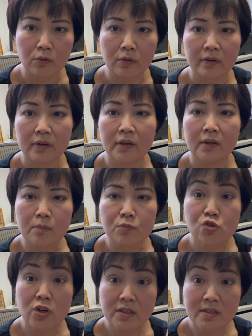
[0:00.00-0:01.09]
or
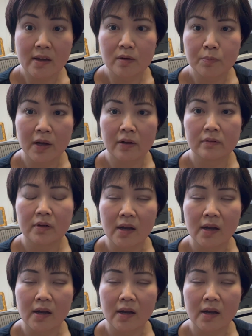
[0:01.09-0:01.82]
stressed out about